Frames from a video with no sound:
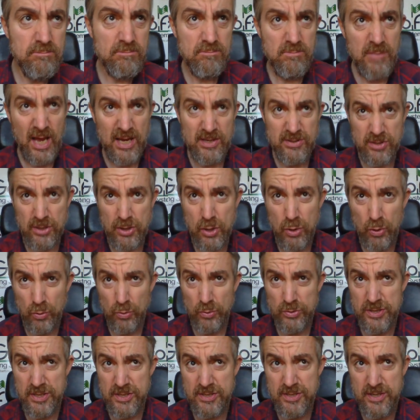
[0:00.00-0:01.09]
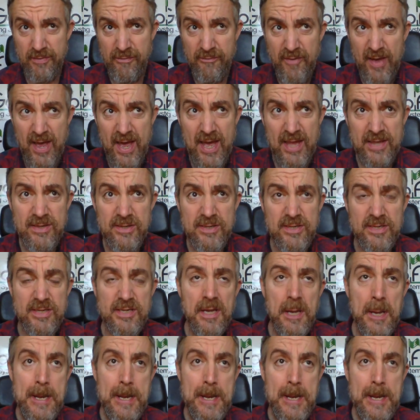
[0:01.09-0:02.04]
That's the course's defence.